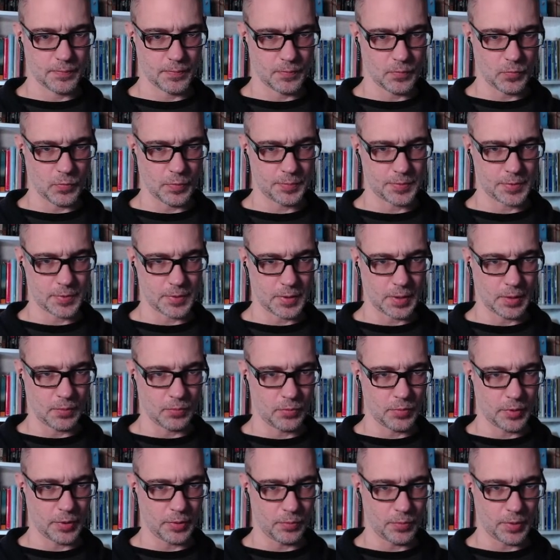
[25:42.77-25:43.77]
Whoops, I
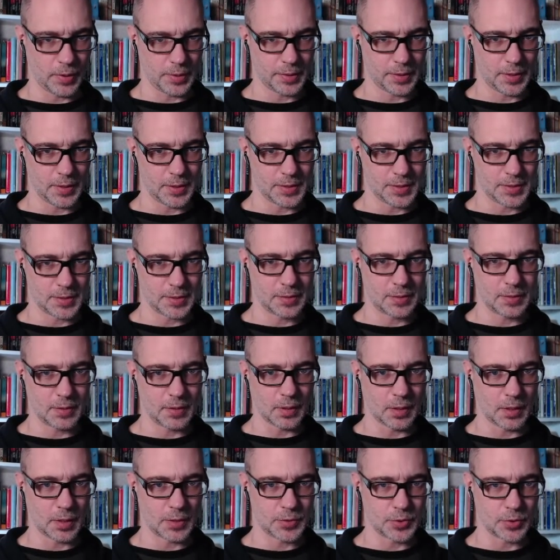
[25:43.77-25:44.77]
really want these
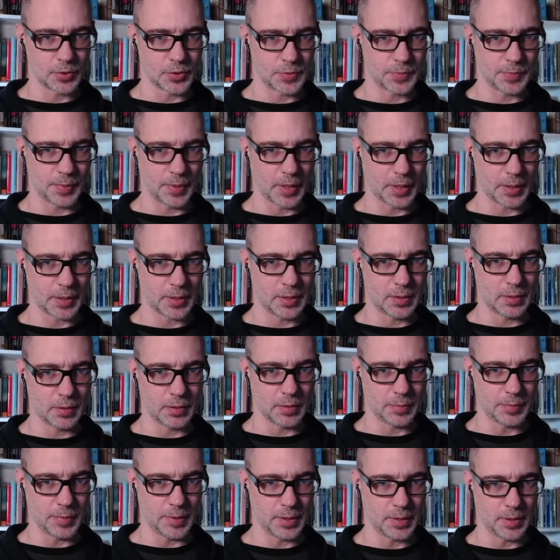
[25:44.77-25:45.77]
archers back here
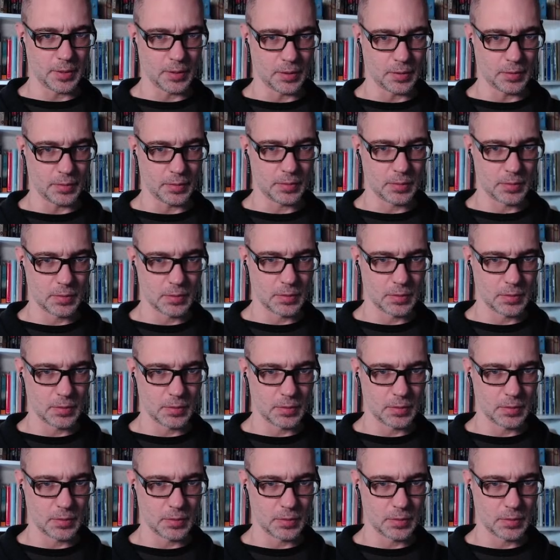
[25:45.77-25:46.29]
to be done.